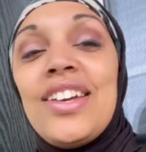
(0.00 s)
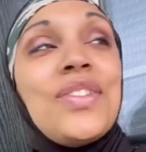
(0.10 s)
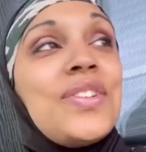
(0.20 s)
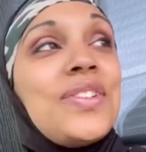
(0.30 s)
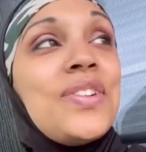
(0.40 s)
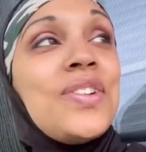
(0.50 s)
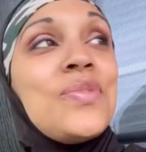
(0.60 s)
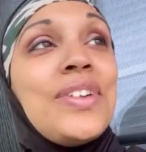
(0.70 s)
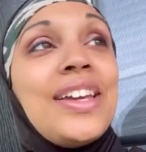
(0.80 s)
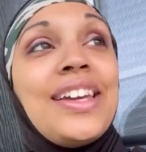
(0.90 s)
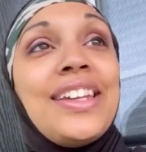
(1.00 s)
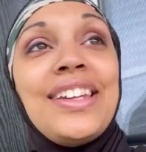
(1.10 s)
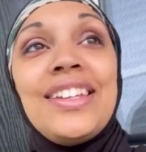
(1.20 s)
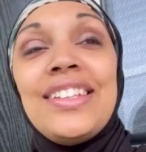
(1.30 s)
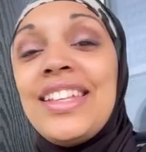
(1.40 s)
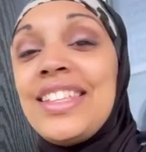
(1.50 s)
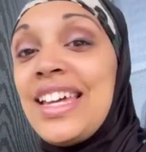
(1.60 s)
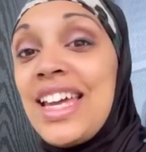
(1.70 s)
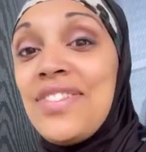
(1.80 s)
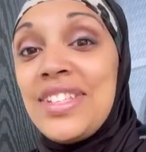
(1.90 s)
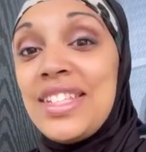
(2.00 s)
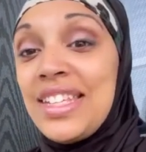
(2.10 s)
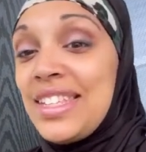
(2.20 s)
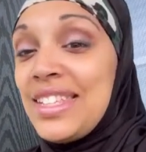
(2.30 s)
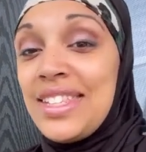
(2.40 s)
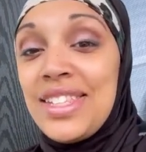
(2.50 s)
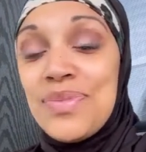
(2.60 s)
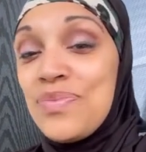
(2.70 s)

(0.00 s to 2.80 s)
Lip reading: Oh man, the time is just